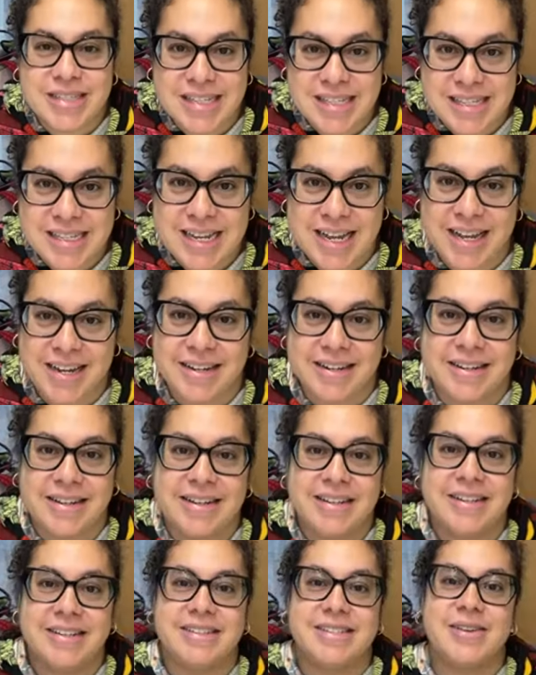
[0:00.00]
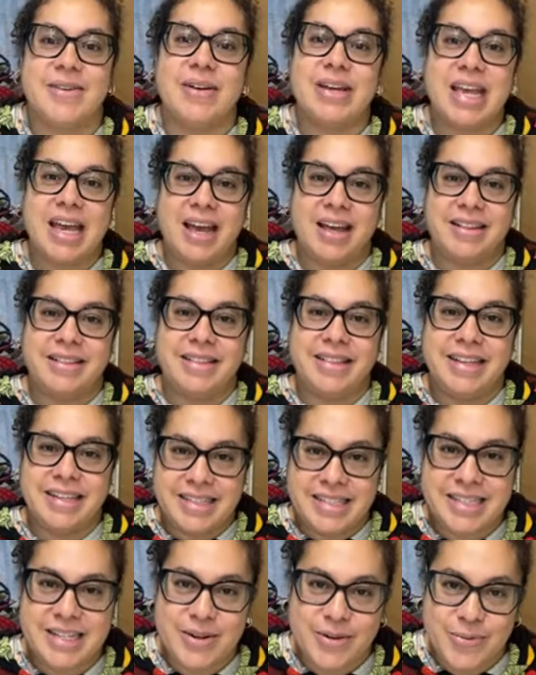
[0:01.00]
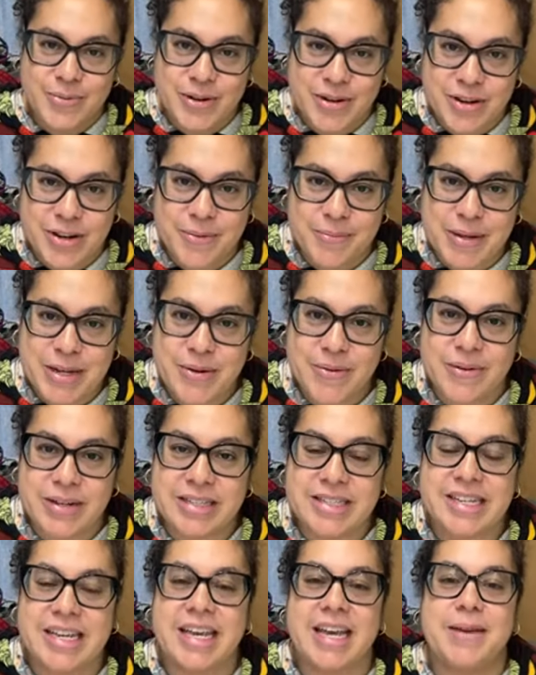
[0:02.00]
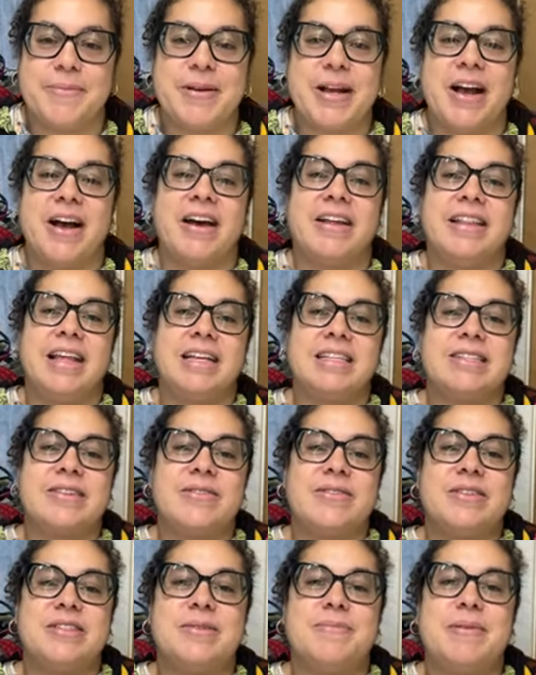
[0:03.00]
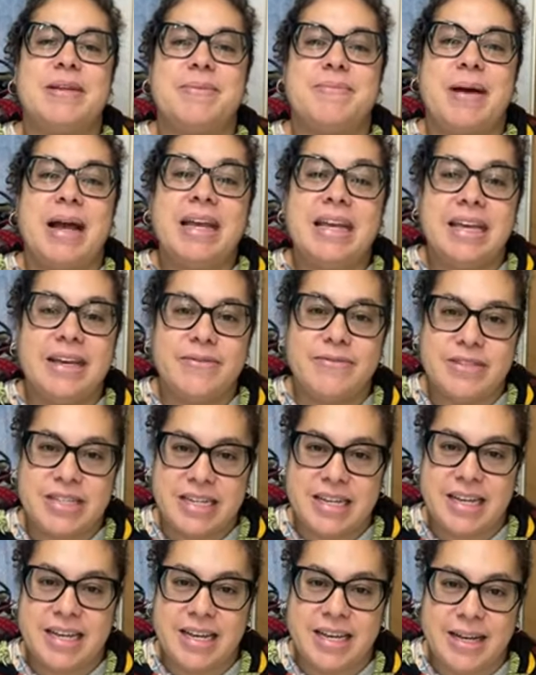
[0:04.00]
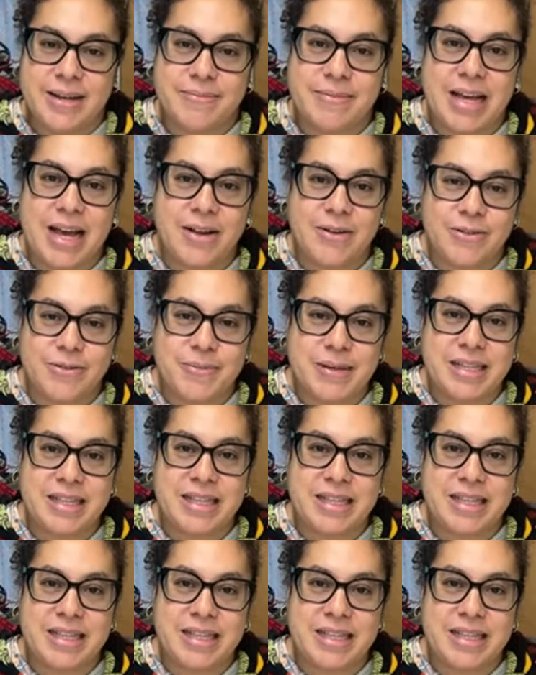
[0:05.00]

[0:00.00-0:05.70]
instead. So again, this year we're going to be going to Cape Cod. That's going to be my gift to him. That will be